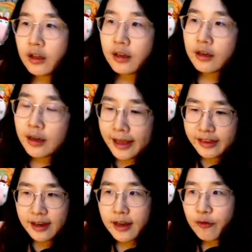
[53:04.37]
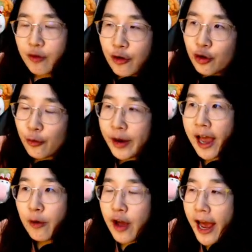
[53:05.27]
think for your way I
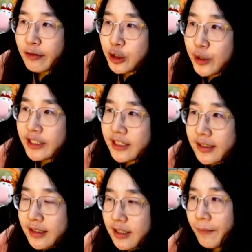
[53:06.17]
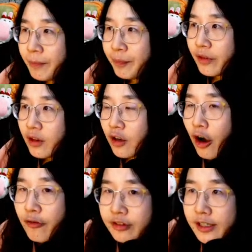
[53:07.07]
will have 3 sets of
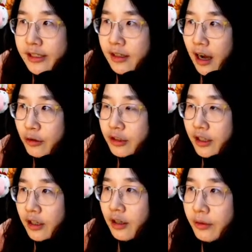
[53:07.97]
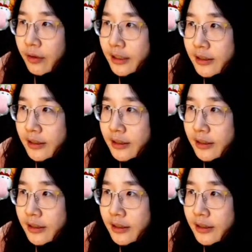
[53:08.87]
this counter, right?